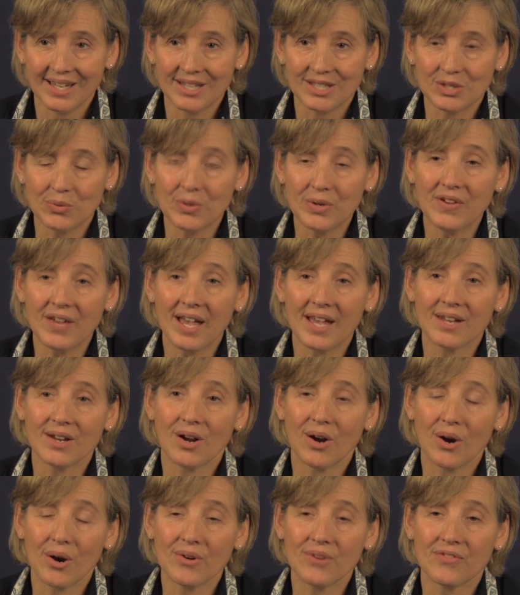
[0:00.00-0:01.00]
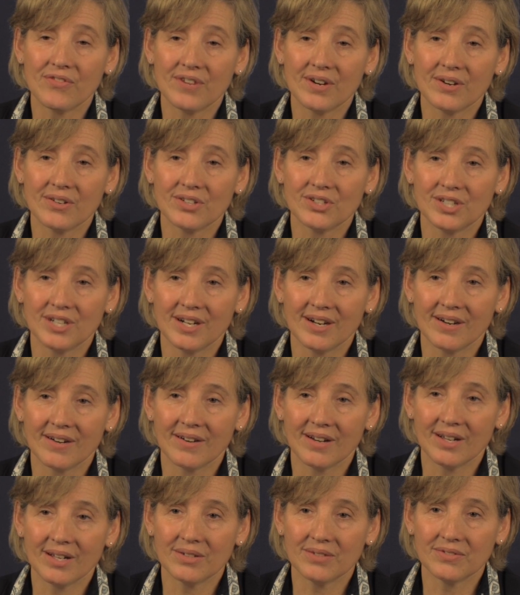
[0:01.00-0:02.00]
So we've had our fair
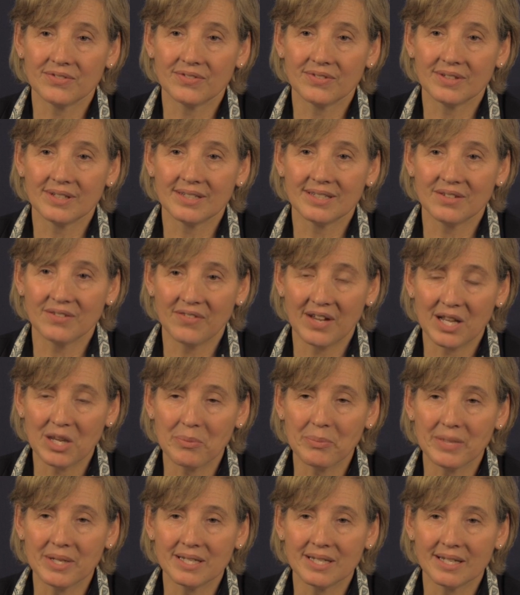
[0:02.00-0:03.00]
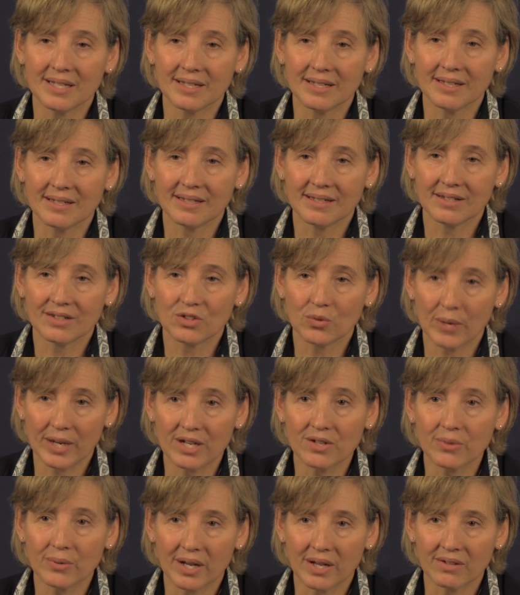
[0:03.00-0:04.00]
share of development in
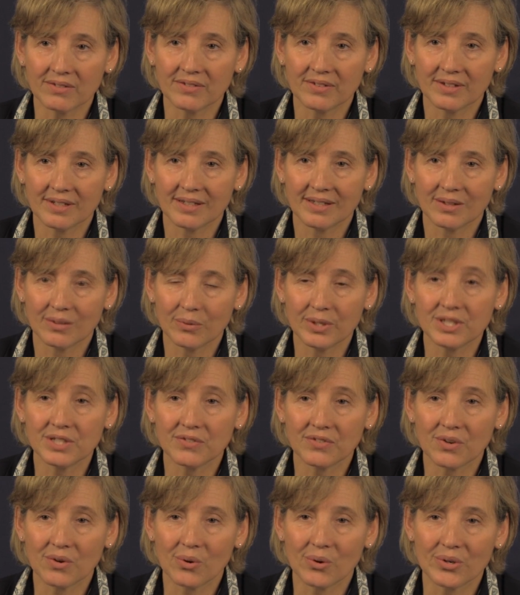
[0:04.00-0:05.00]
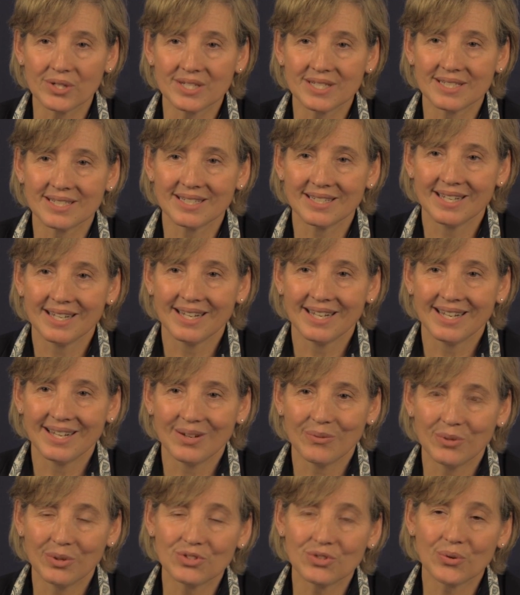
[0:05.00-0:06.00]
2012, which of course
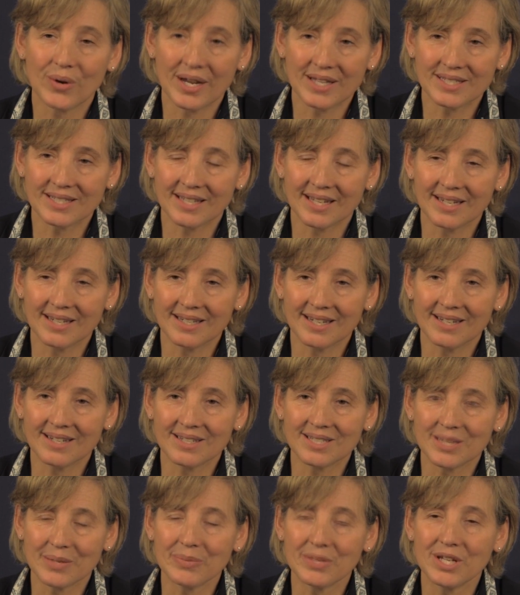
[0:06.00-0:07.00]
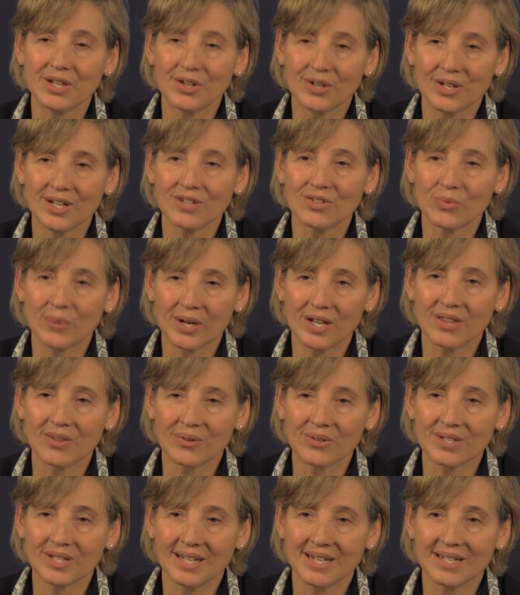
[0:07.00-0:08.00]
will translate into something good in
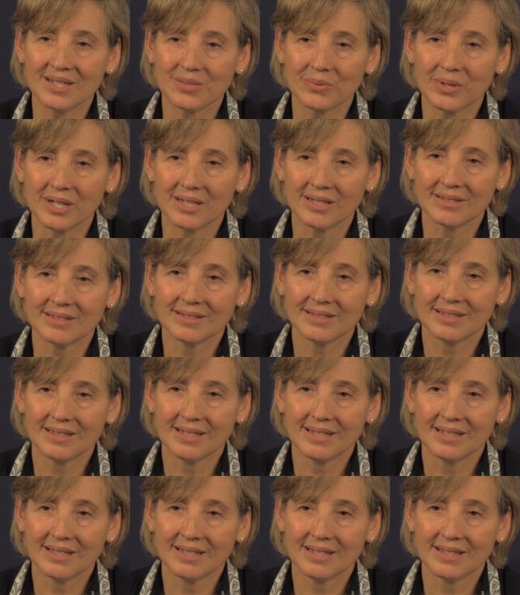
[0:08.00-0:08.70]
2013 as well.